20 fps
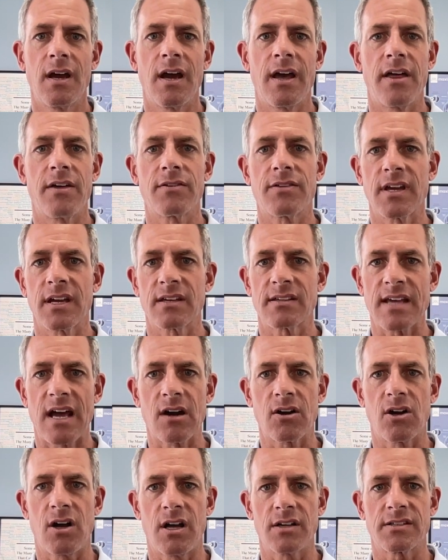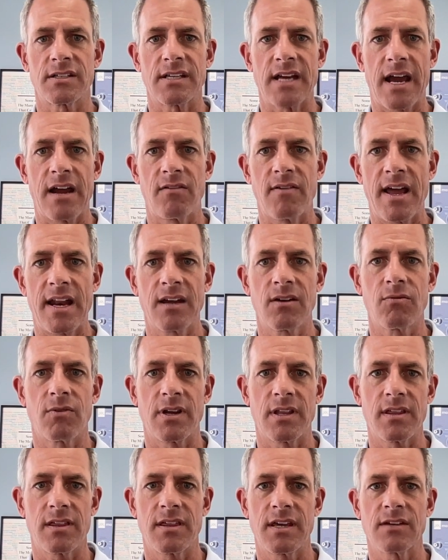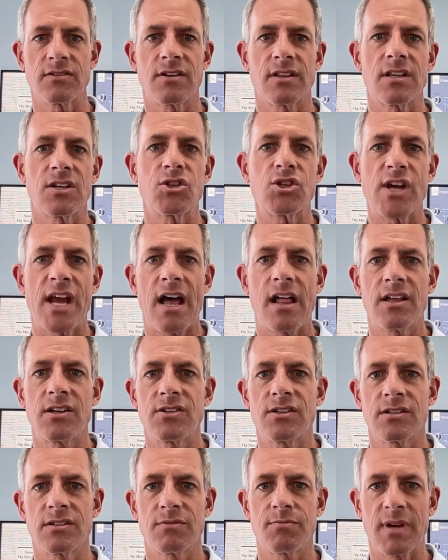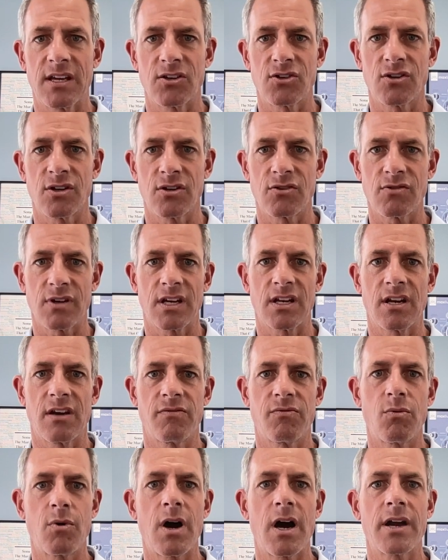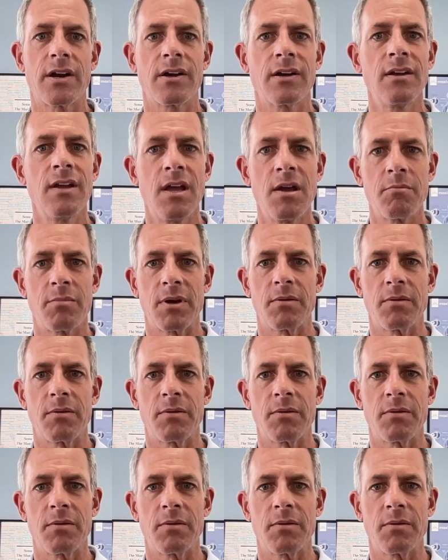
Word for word: Other thing is alcohol is a diuretic. One of the things on the challenge is making sure you drink enough water,